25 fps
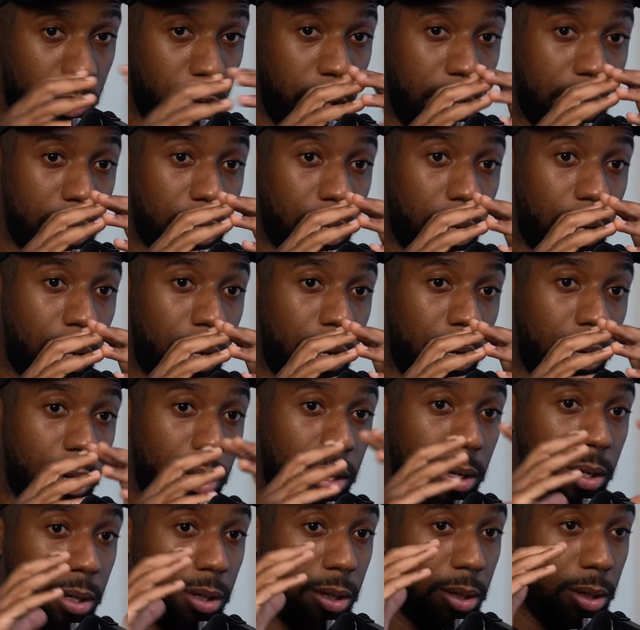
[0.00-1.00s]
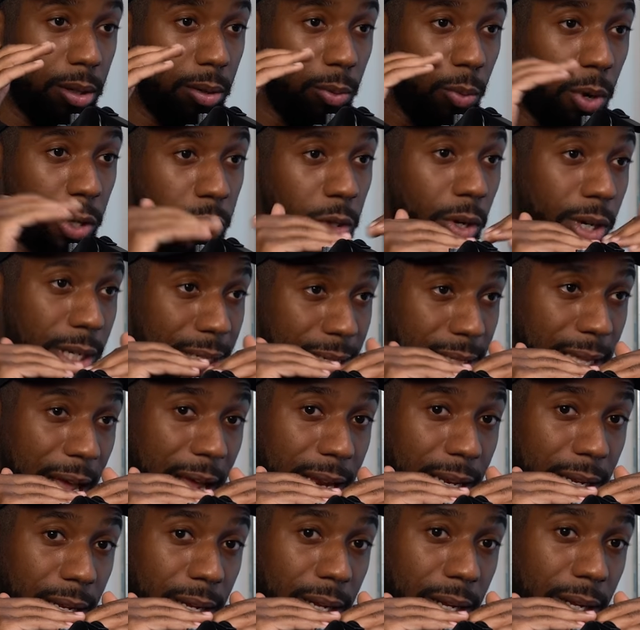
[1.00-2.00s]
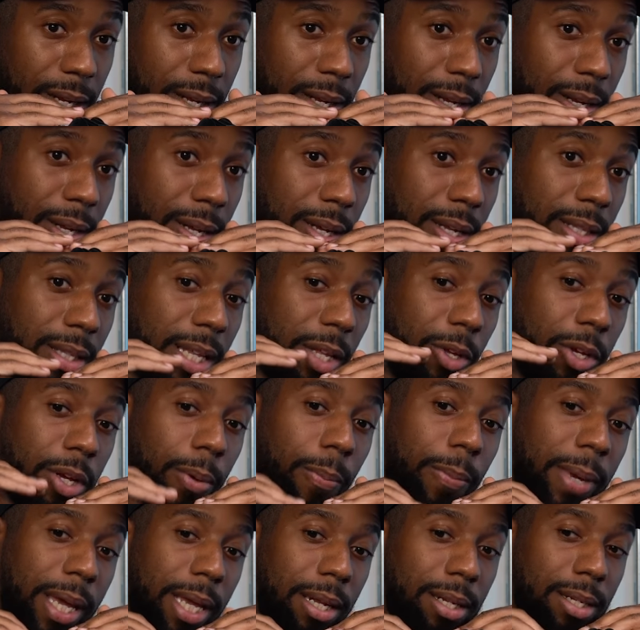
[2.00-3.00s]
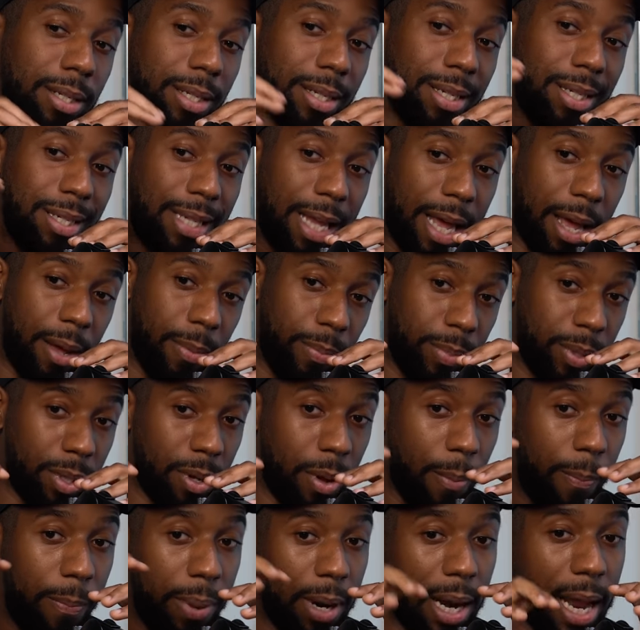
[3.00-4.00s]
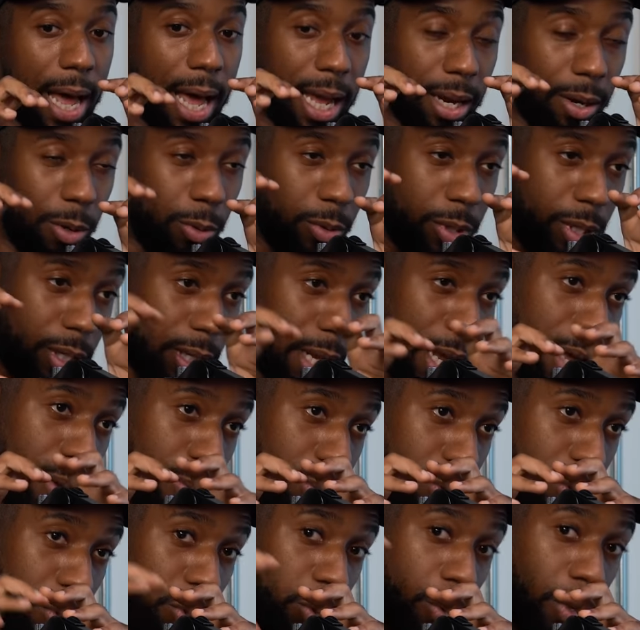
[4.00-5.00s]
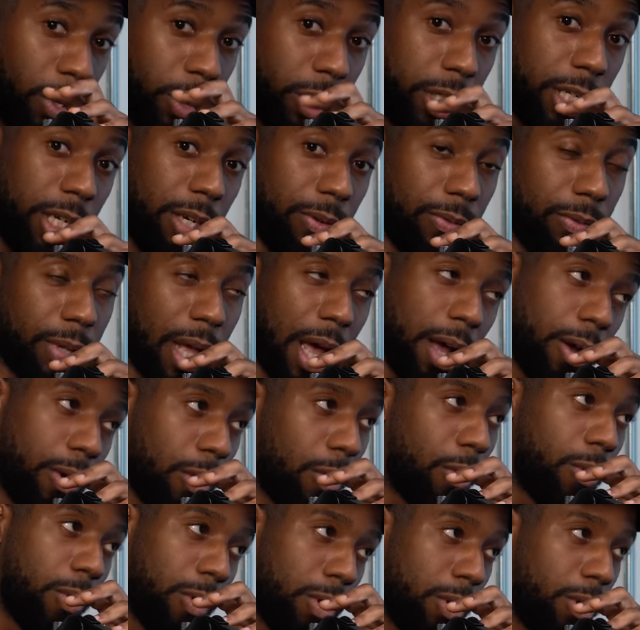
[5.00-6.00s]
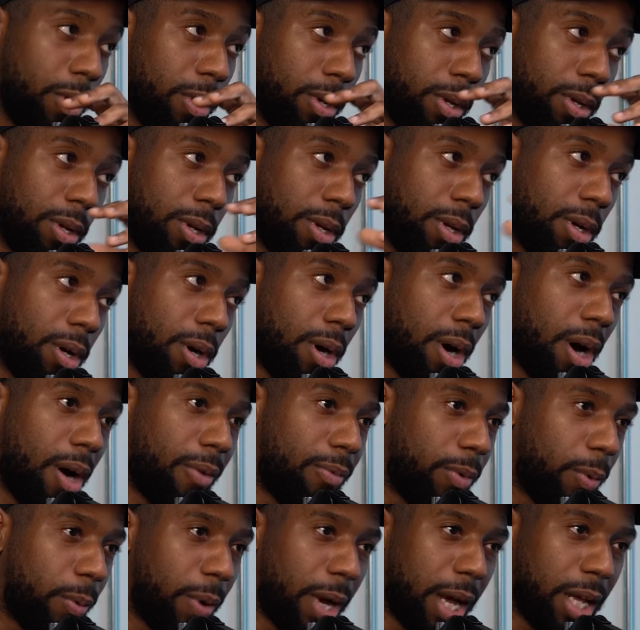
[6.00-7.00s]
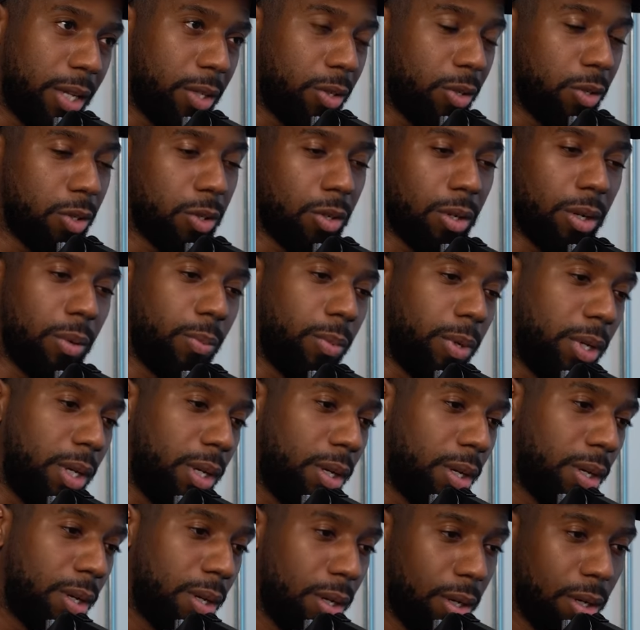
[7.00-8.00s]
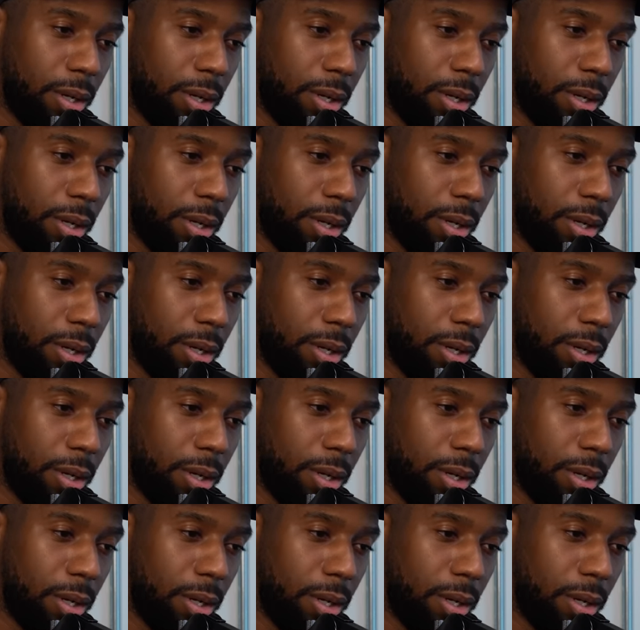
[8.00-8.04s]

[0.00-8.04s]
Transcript: You need to once you understand it, then you can make the steps, apply those steps to it's achieve true. that goal. It's true, it's true. Otherwise, you're just gonna be